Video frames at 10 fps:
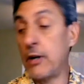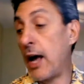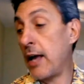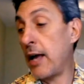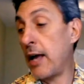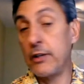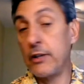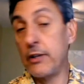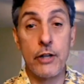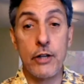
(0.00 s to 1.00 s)
I even
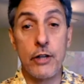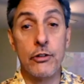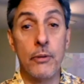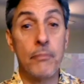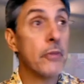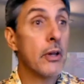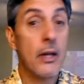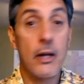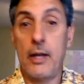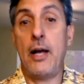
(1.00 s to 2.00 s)
yesterday too,
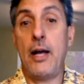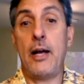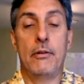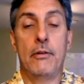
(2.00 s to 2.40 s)
hey,